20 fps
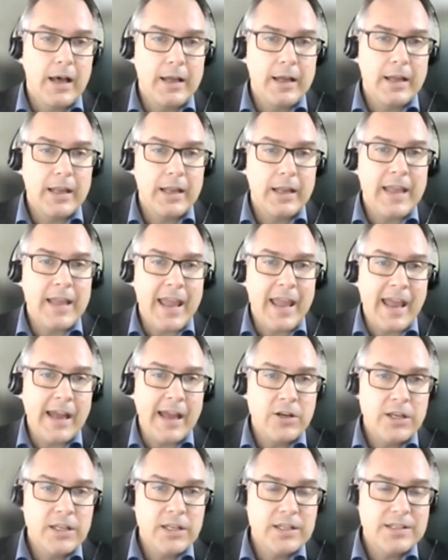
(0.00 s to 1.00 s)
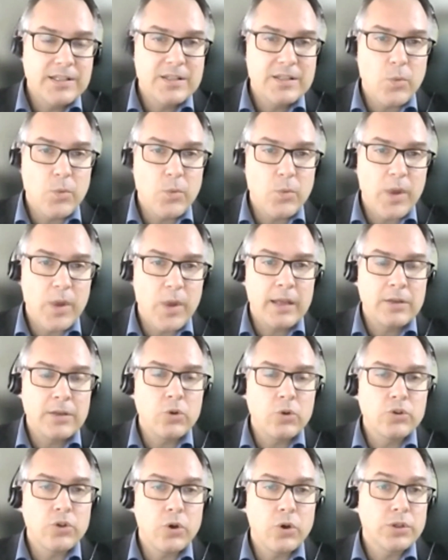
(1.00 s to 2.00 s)
in areas where
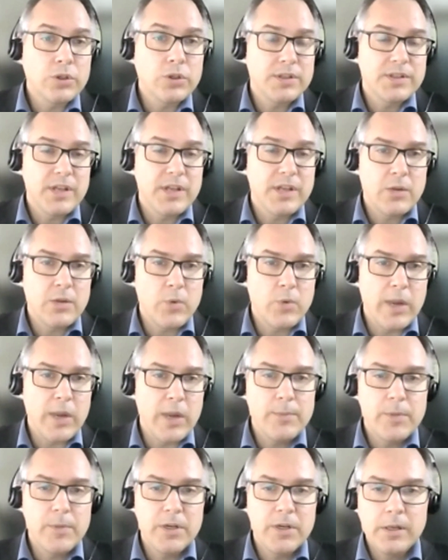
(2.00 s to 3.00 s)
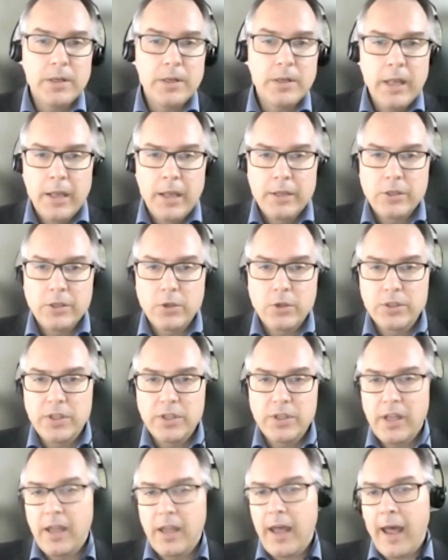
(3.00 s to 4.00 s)
no doctors are available.
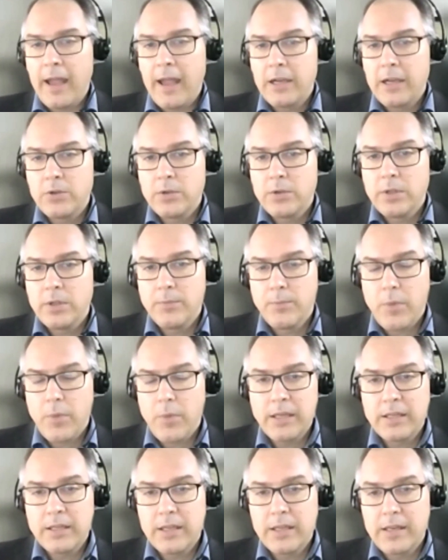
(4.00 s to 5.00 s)
Dr. Idrow pointed